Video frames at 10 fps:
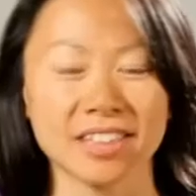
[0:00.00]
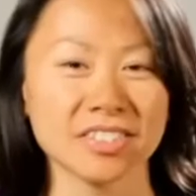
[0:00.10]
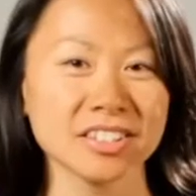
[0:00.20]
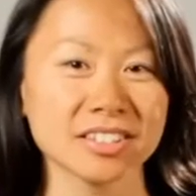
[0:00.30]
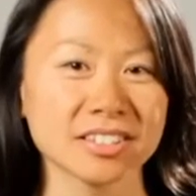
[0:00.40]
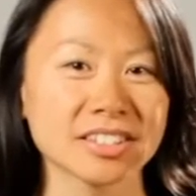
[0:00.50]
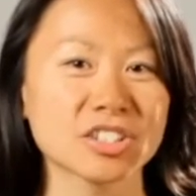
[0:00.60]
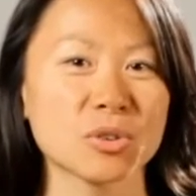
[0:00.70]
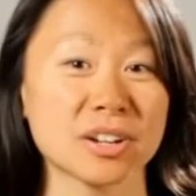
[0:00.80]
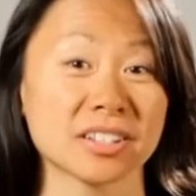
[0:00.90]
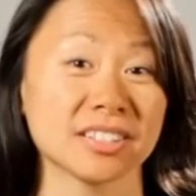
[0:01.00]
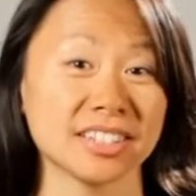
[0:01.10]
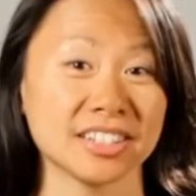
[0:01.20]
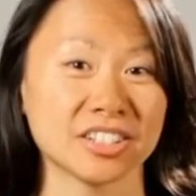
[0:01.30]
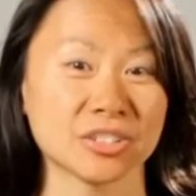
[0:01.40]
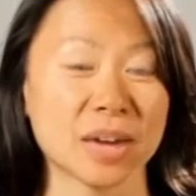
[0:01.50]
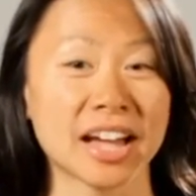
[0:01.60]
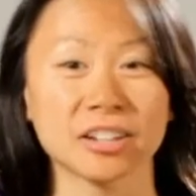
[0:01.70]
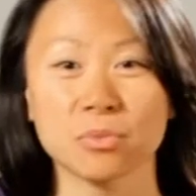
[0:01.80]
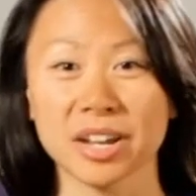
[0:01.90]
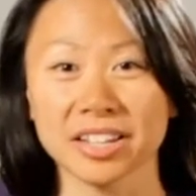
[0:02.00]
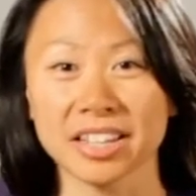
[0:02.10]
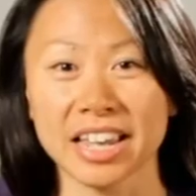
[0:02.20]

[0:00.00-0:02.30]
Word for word: And this is going to lead to added weight